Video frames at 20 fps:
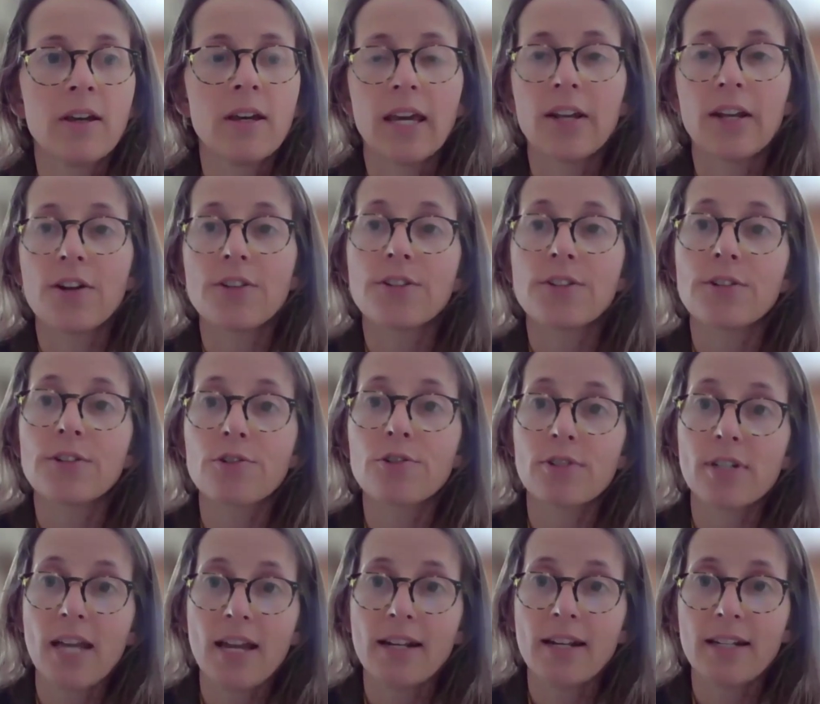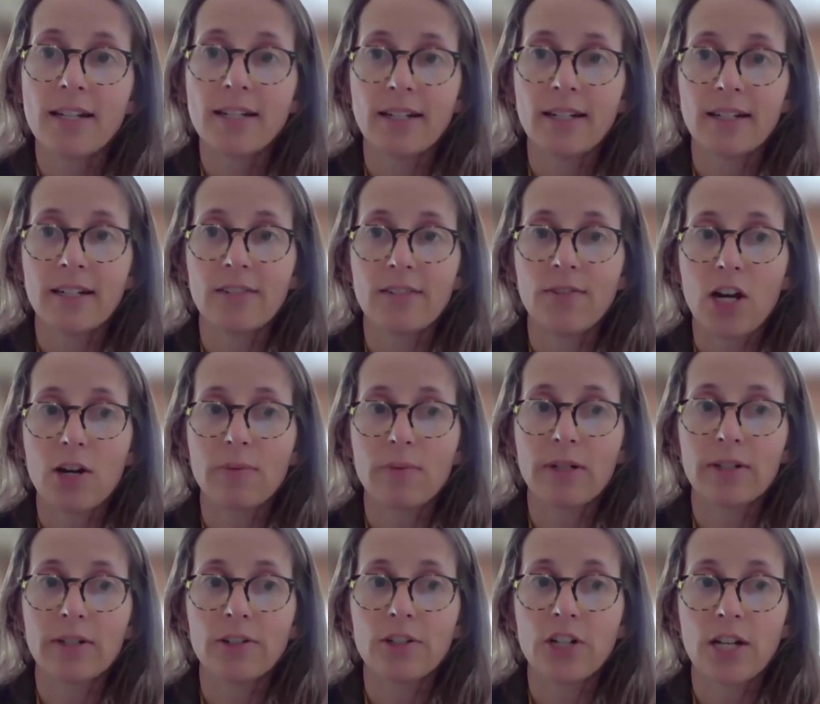It also created an
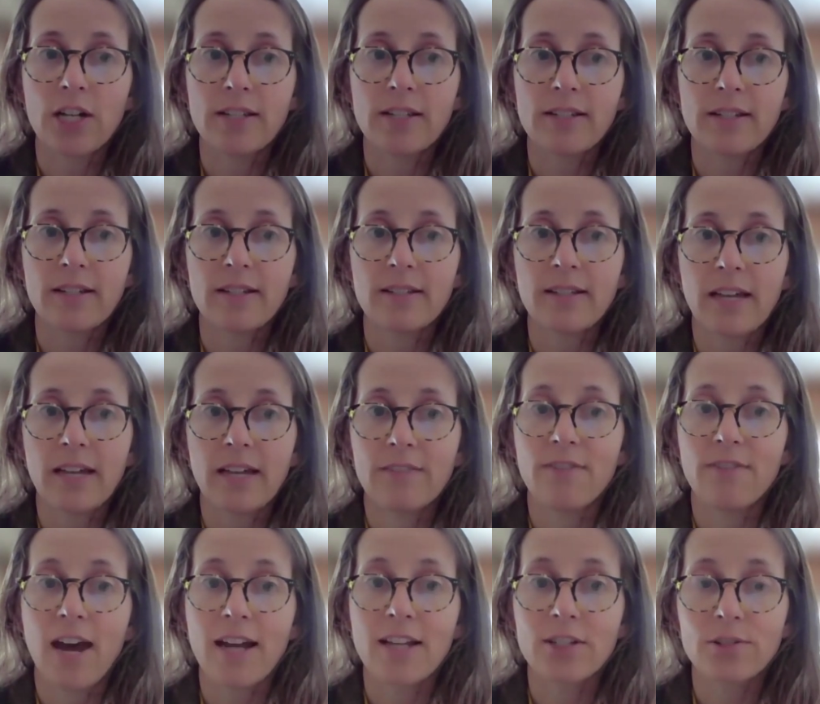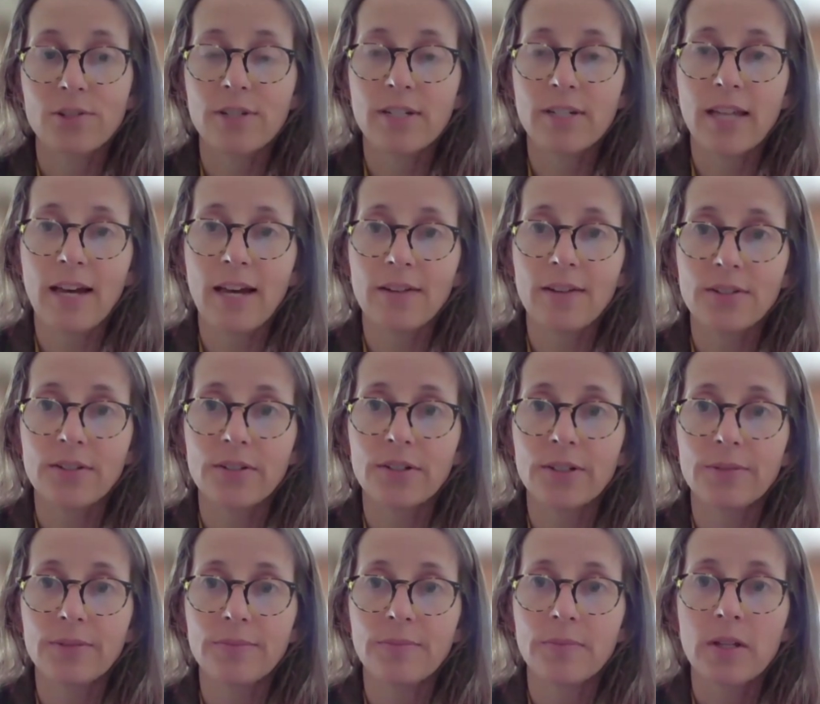environmental justice advisory
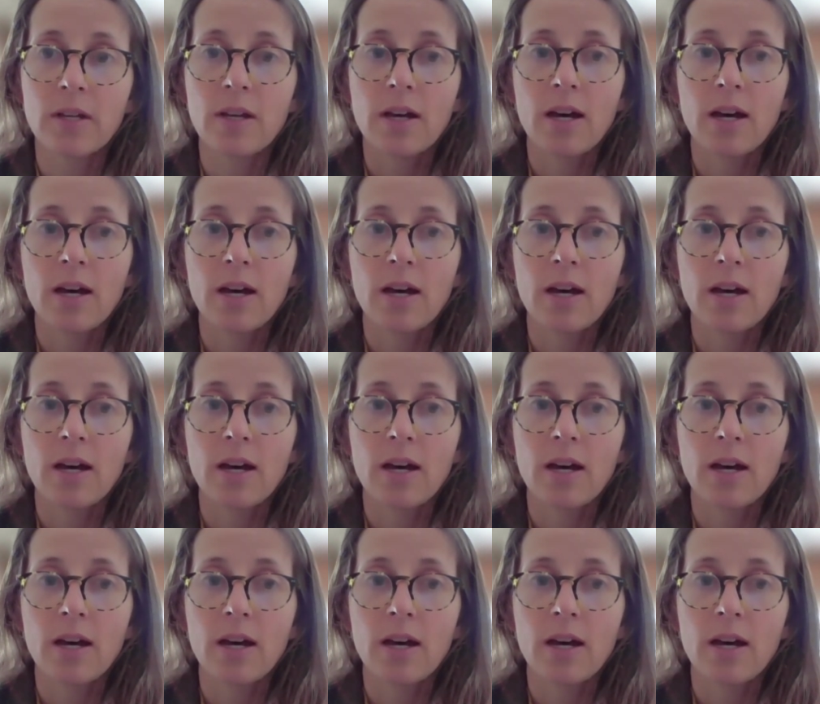council